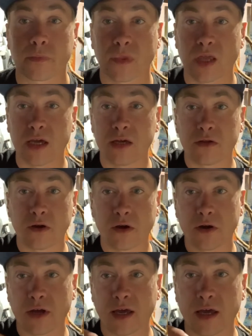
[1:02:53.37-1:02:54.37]

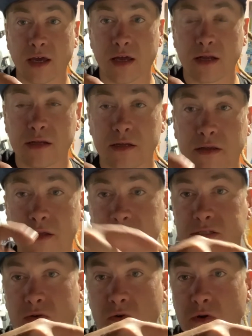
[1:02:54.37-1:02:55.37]
either in this
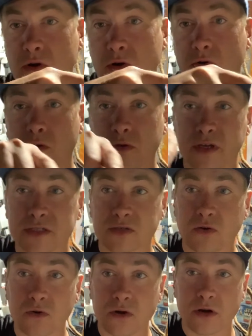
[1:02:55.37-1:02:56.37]
corner or this
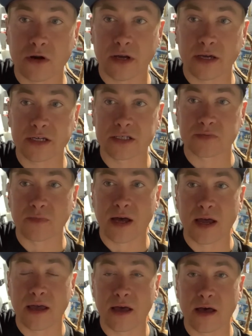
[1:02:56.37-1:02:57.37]
corner is
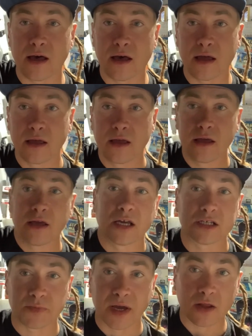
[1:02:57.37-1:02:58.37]

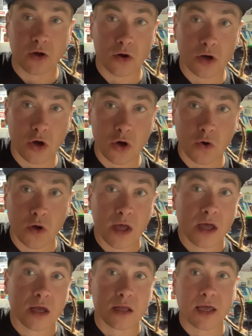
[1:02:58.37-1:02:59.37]
my logo.
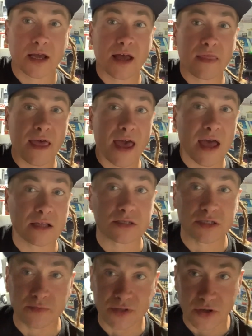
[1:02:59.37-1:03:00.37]
Click on that,
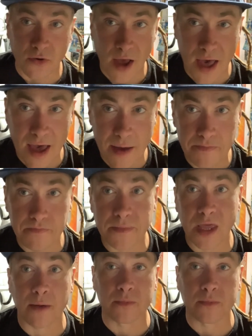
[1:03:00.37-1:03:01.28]
subscribe. I'm